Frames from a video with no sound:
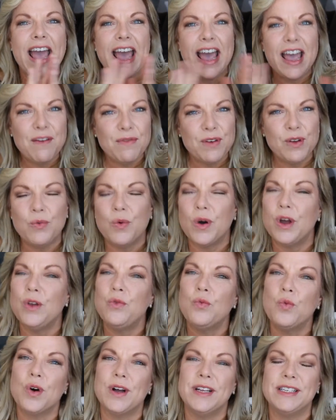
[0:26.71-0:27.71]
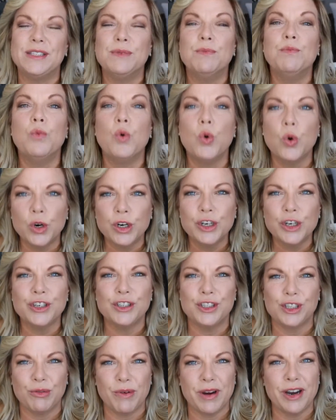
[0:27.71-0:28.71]
everyone wants more
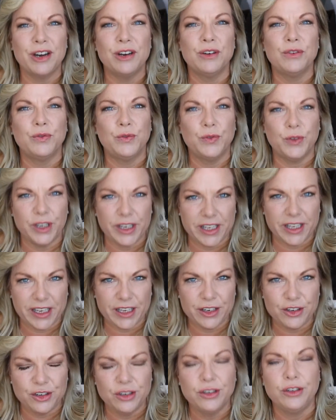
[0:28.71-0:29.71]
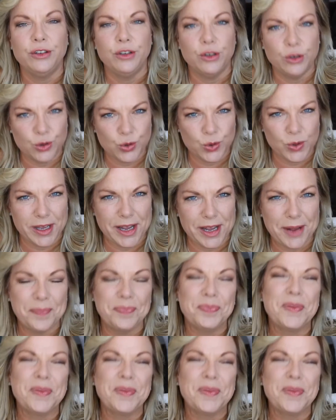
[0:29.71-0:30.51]
square footage, usually.